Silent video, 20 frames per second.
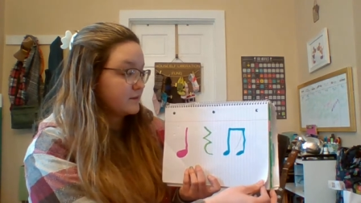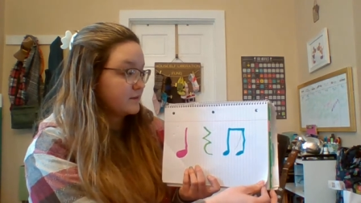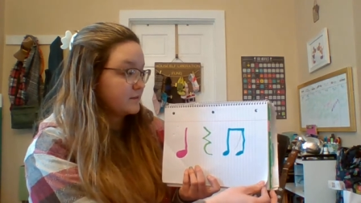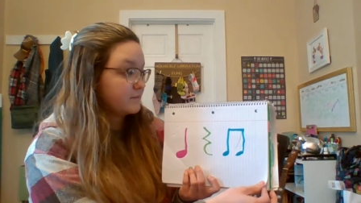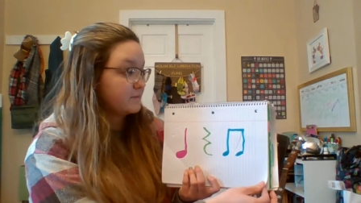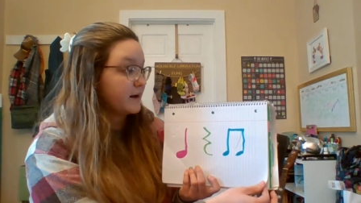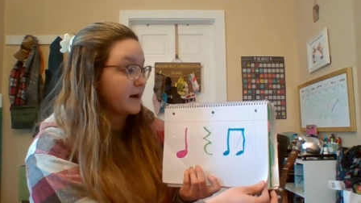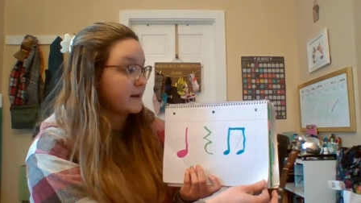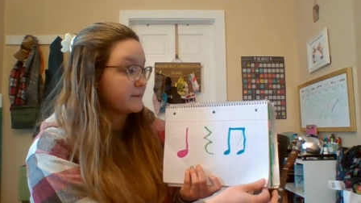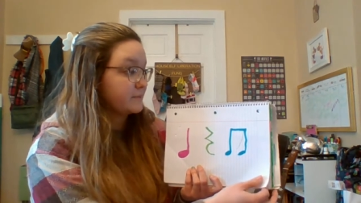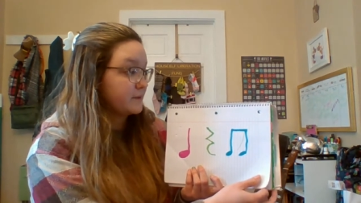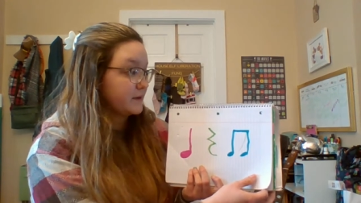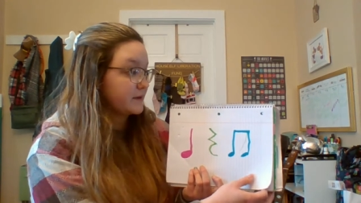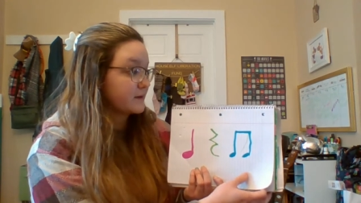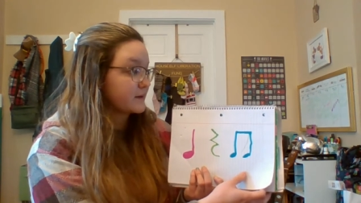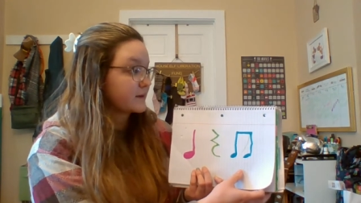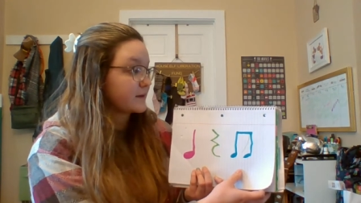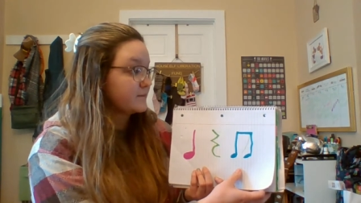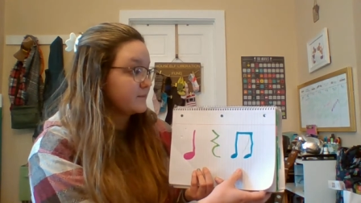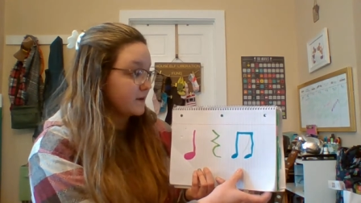Poppy,
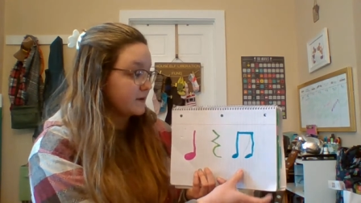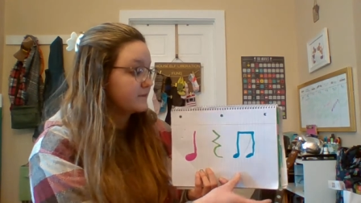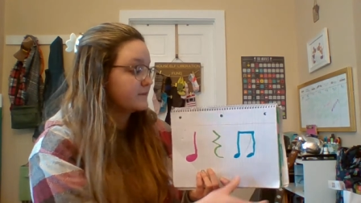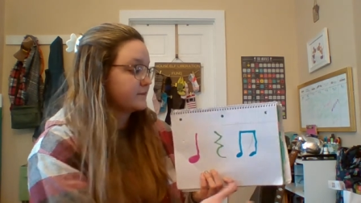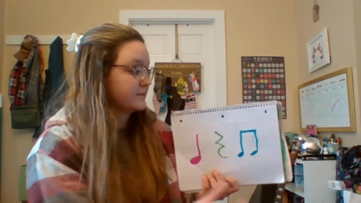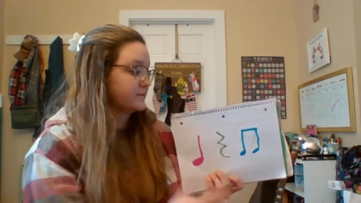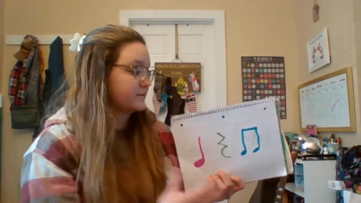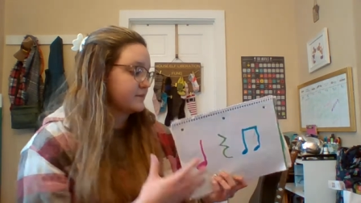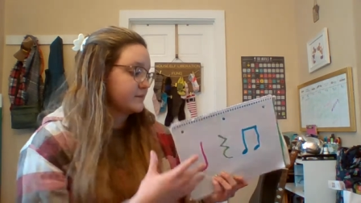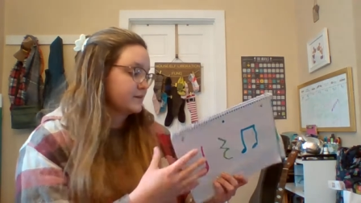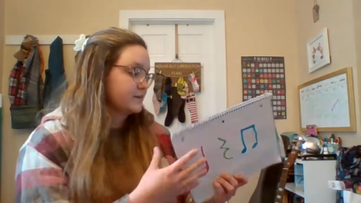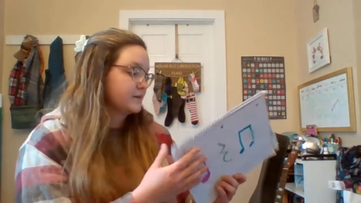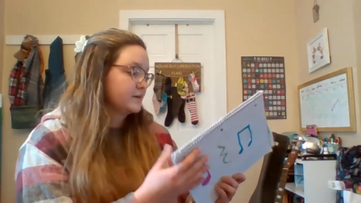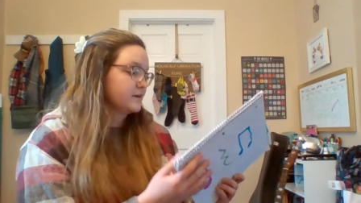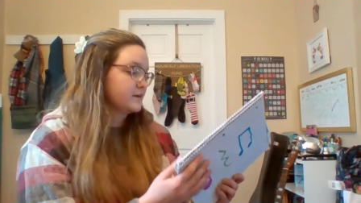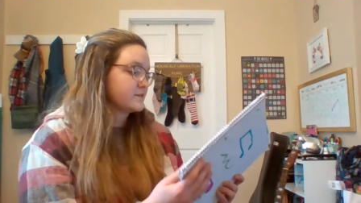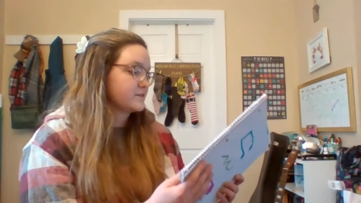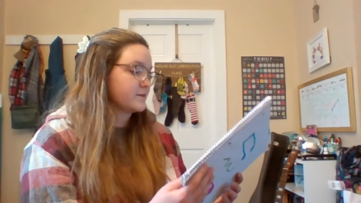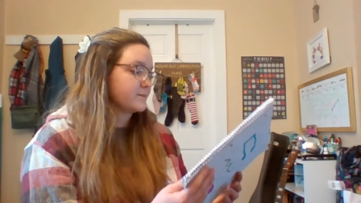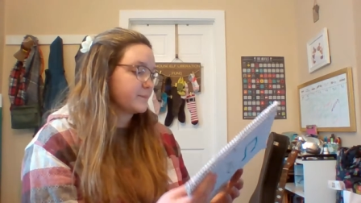come here.
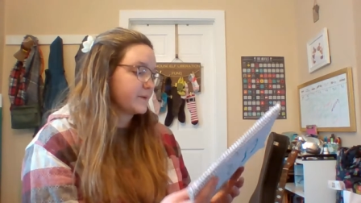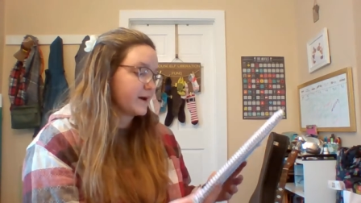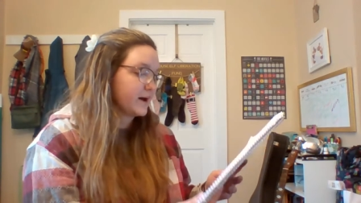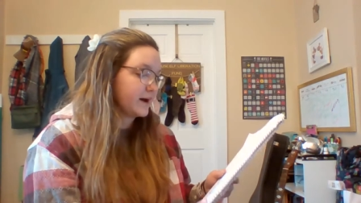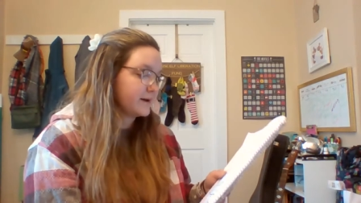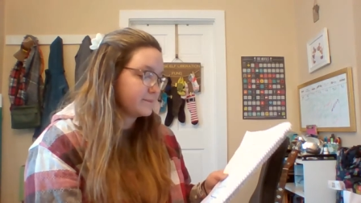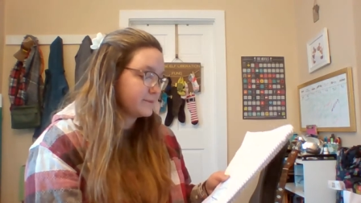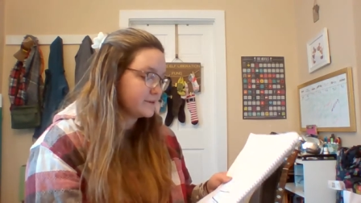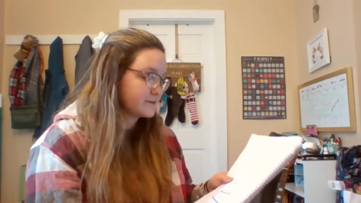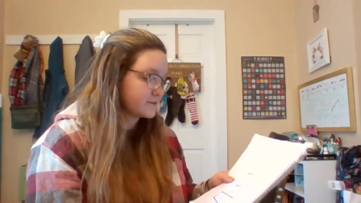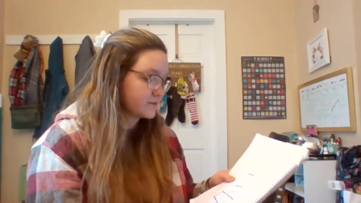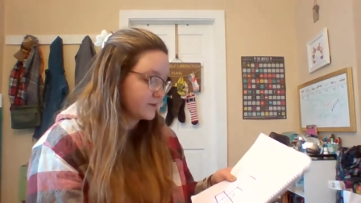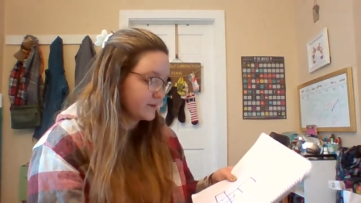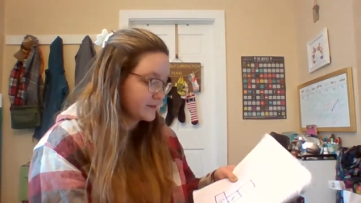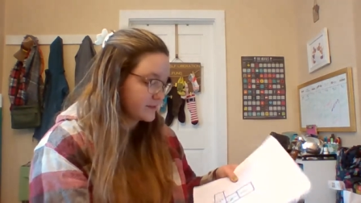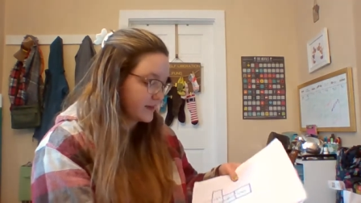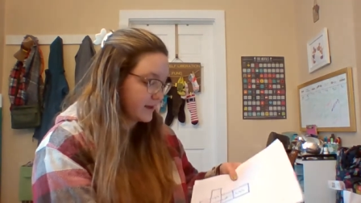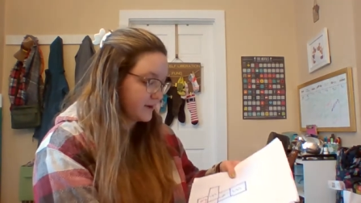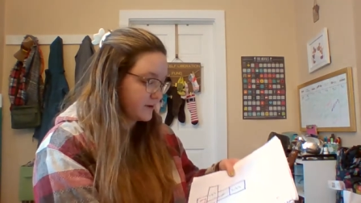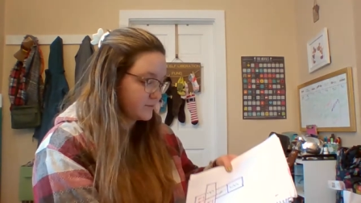So Poppy's
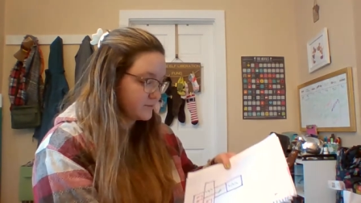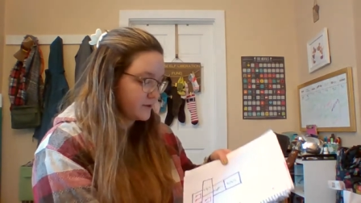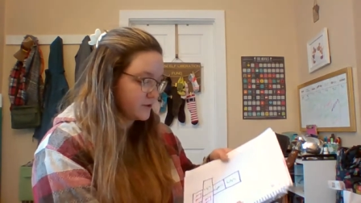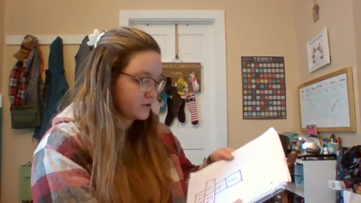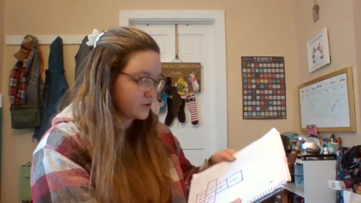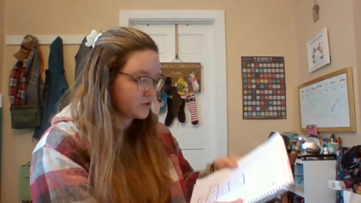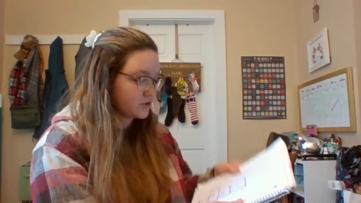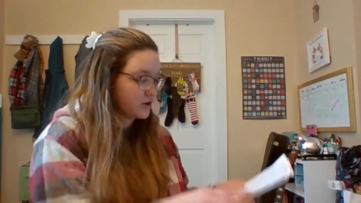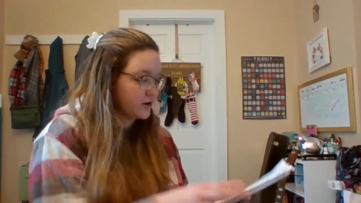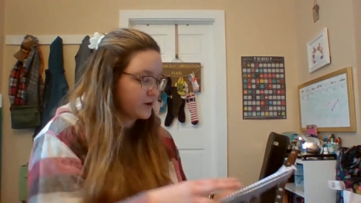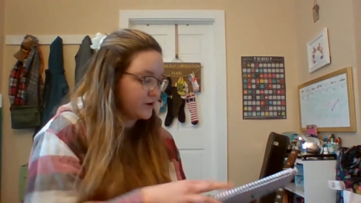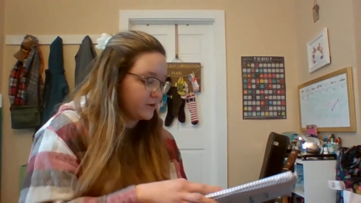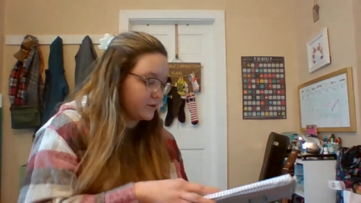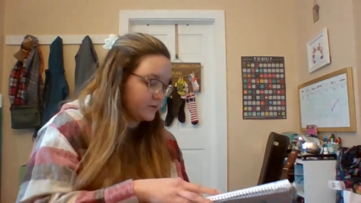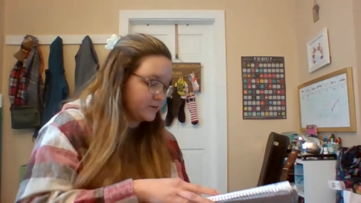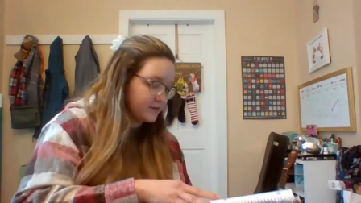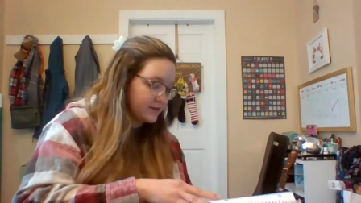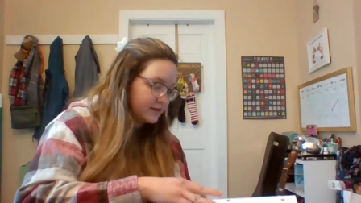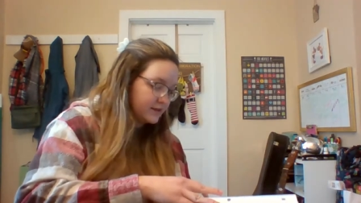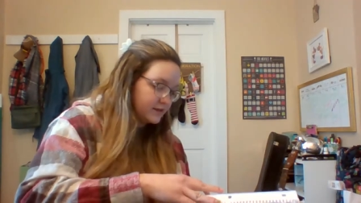going to help me
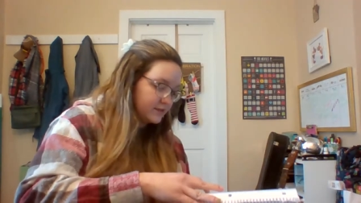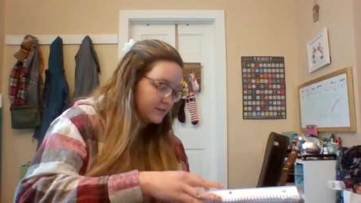show